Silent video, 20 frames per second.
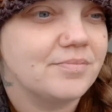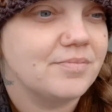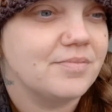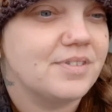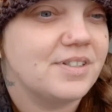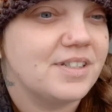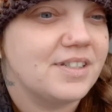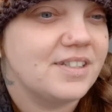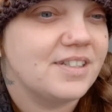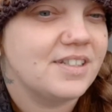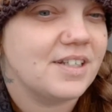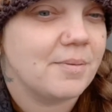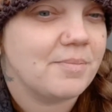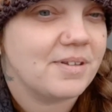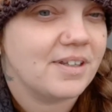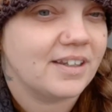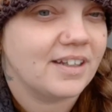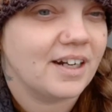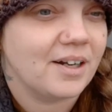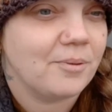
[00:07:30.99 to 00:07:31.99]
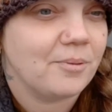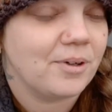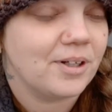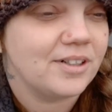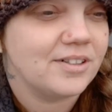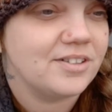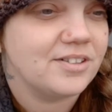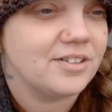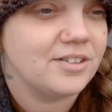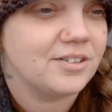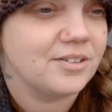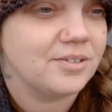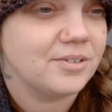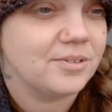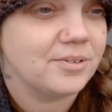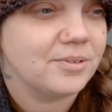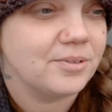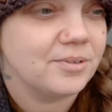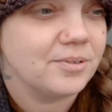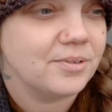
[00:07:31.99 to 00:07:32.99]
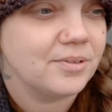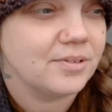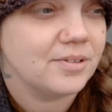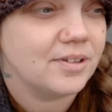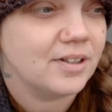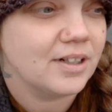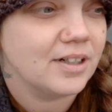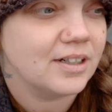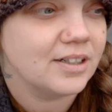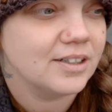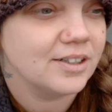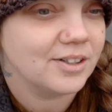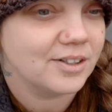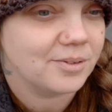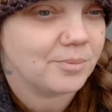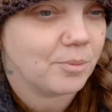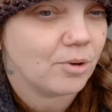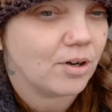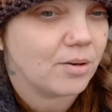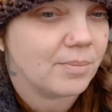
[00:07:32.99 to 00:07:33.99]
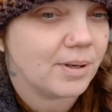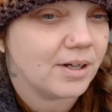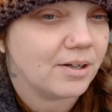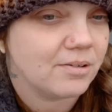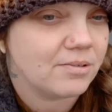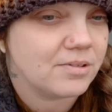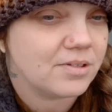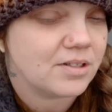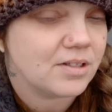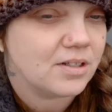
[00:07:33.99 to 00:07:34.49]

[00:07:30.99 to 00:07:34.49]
something that I want to uh, learn more about.